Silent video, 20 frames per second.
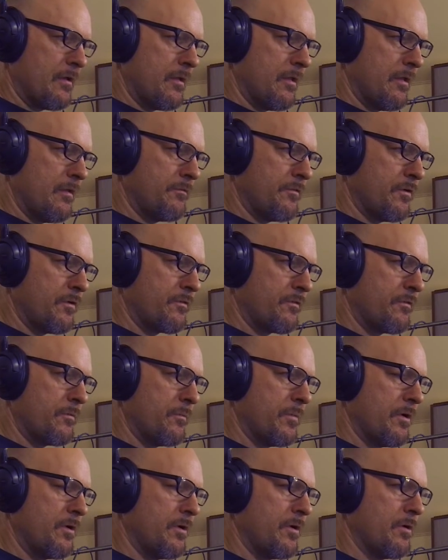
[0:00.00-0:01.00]
if you're
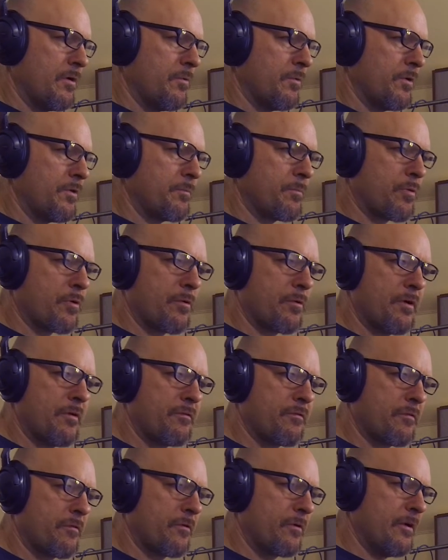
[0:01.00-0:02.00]
familiar with
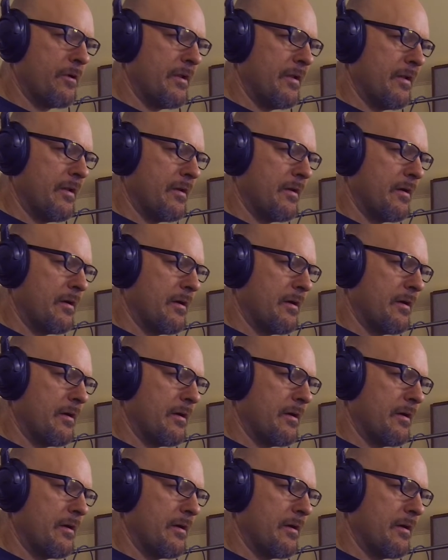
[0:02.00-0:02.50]
Periphery,